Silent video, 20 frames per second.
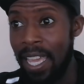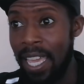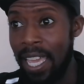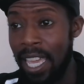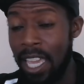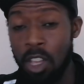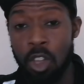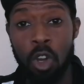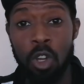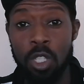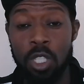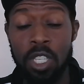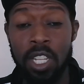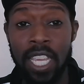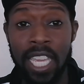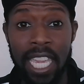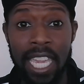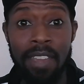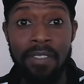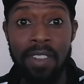it got to
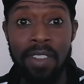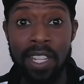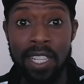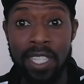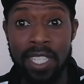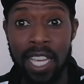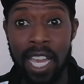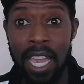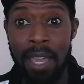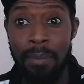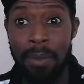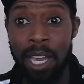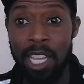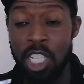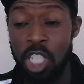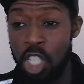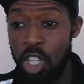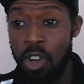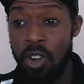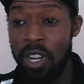the evening time,
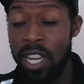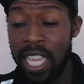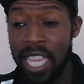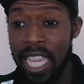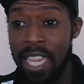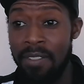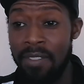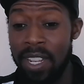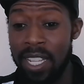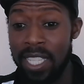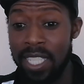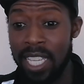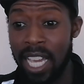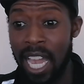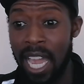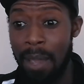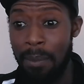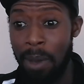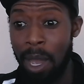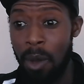and during the evening
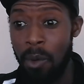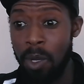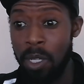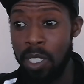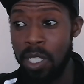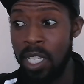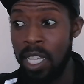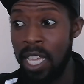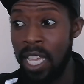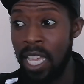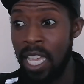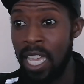time I was